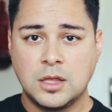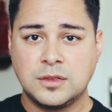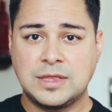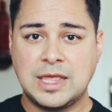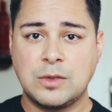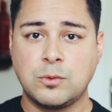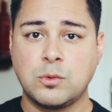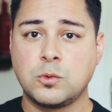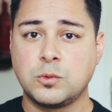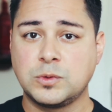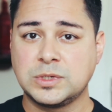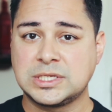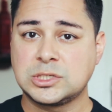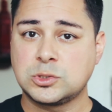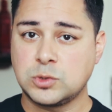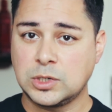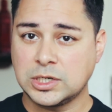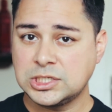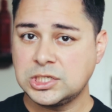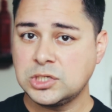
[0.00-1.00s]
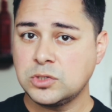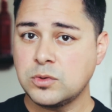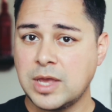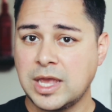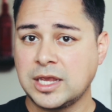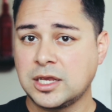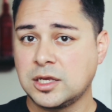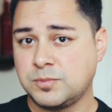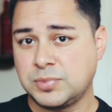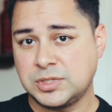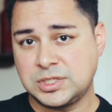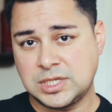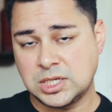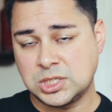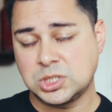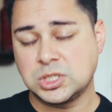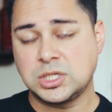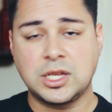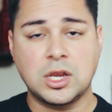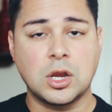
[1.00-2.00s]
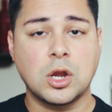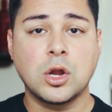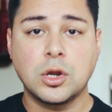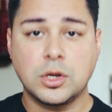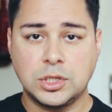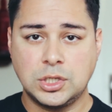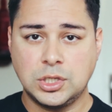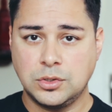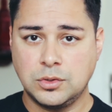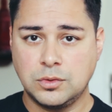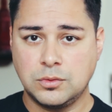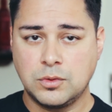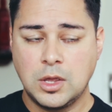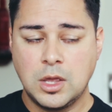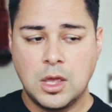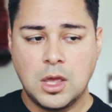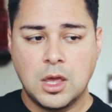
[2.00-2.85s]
they will restrict you and could potentially hurt you.